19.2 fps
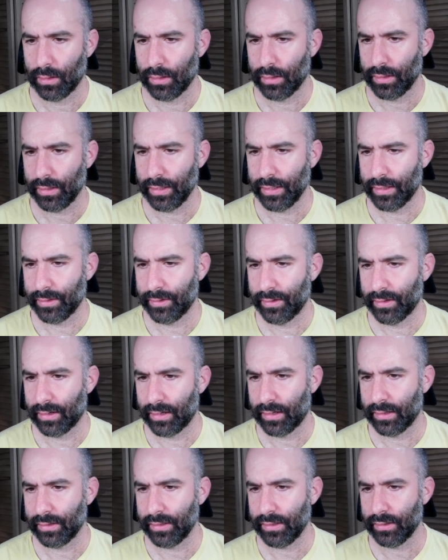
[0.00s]
And
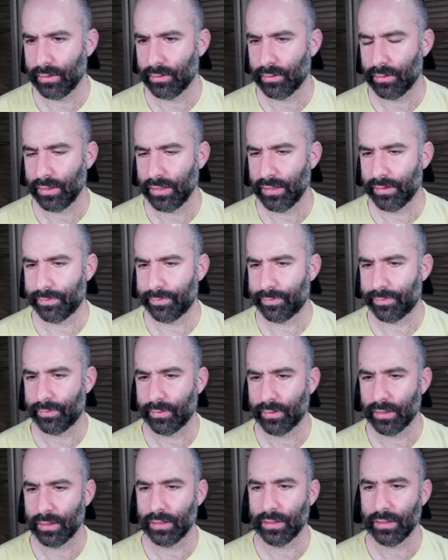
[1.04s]
if
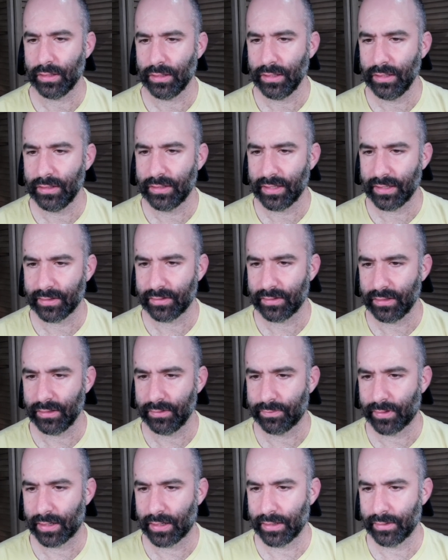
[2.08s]
e takes
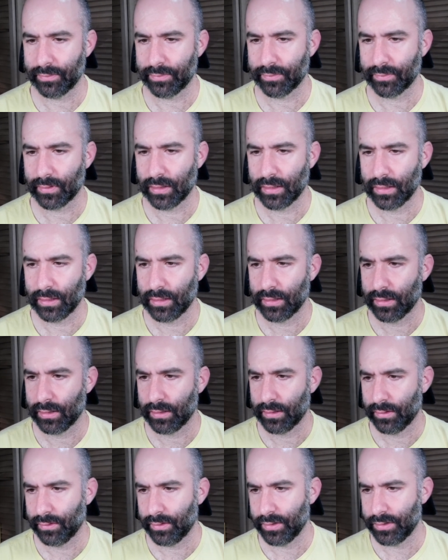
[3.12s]
d5,
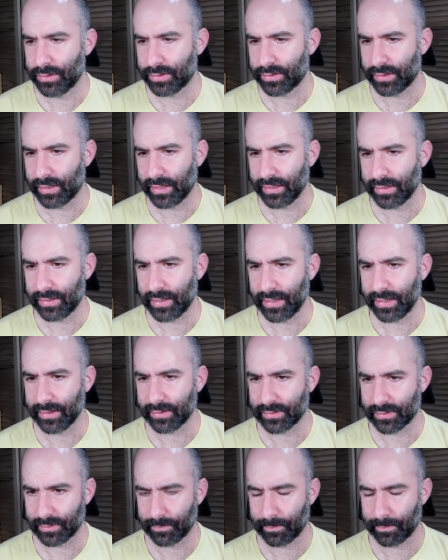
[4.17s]
then just knight takes,